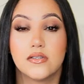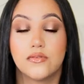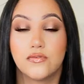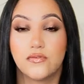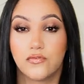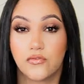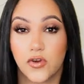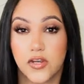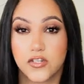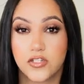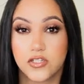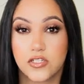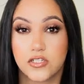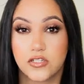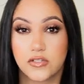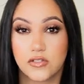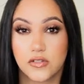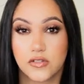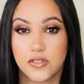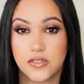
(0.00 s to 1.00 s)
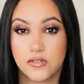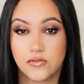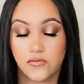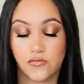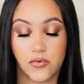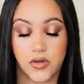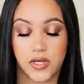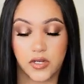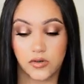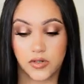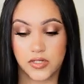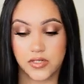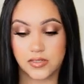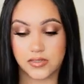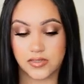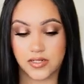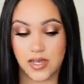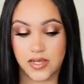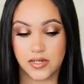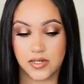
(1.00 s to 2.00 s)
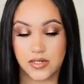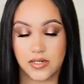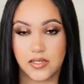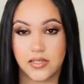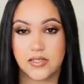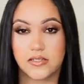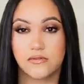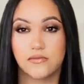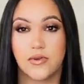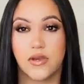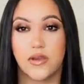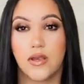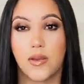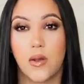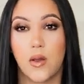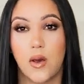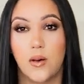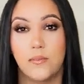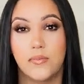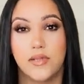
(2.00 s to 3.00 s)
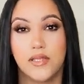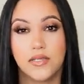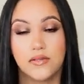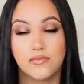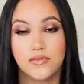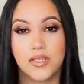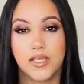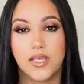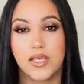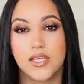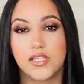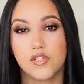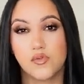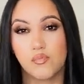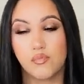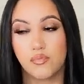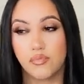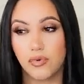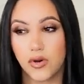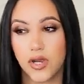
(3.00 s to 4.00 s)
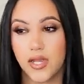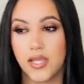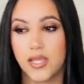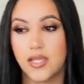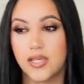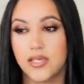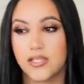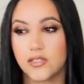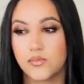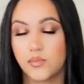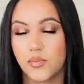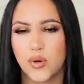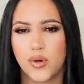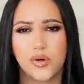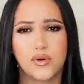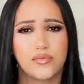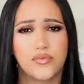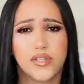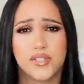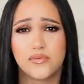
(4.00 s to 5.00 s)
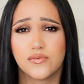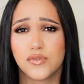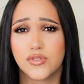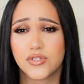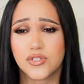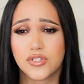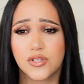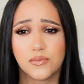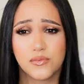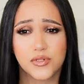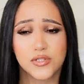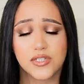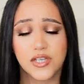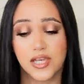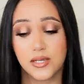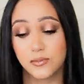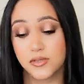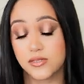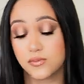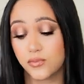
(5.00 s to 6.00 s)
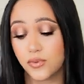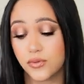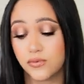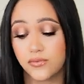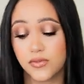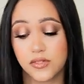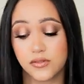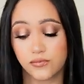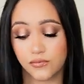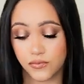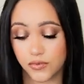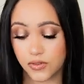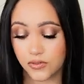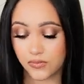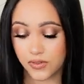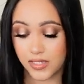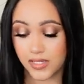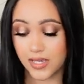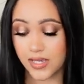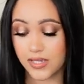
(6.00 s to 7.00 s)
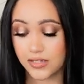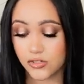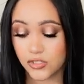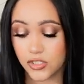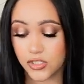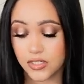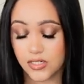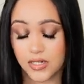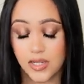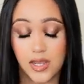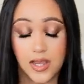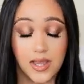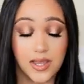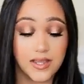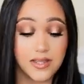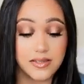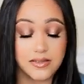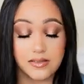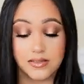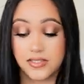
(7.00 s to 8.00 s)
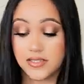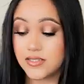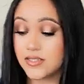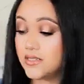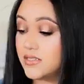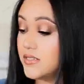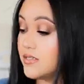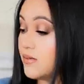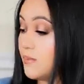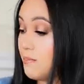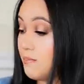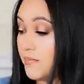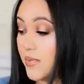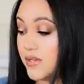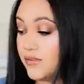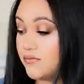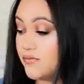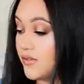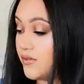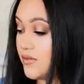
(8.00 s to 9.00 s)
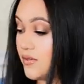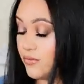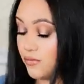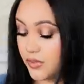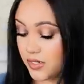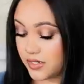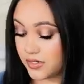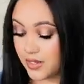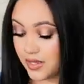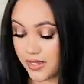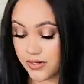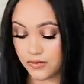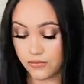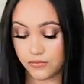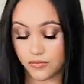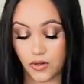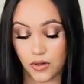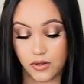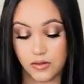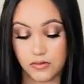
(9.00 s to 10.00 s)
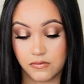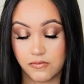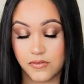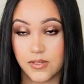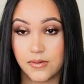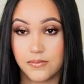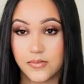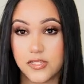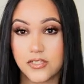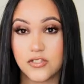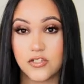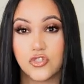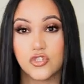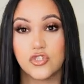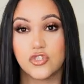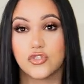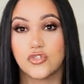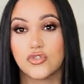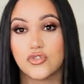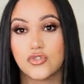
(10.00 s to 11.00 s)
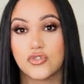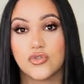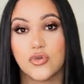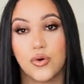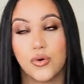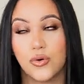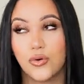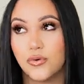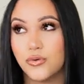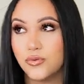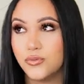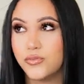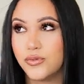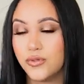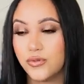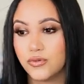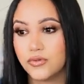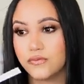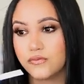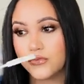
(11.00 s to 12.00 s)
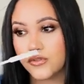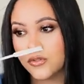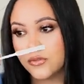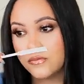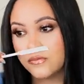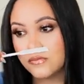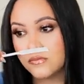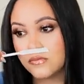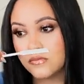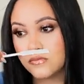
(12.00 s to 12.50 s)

a freshness to this fragrance and it is very uplifting. It's bright. It's perfect for summertime. It's perfect for a vacation. This is my favorite one out of all of them. This is just so beautiful.